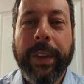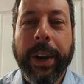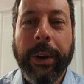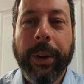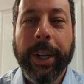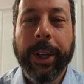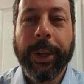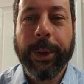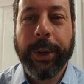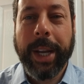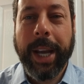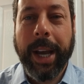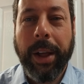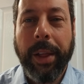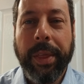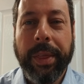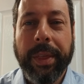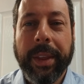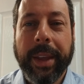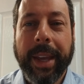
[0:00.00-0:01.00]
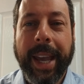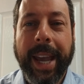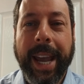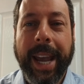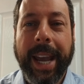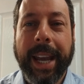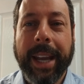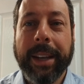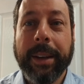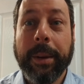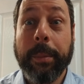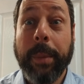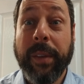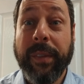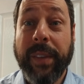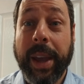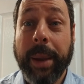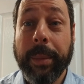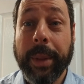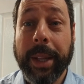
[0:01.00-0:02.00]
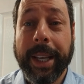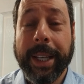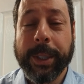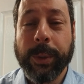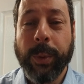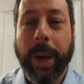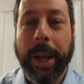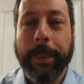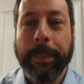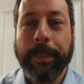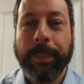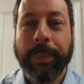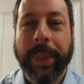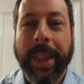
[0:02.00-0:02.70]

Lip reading: very good health and my family as well.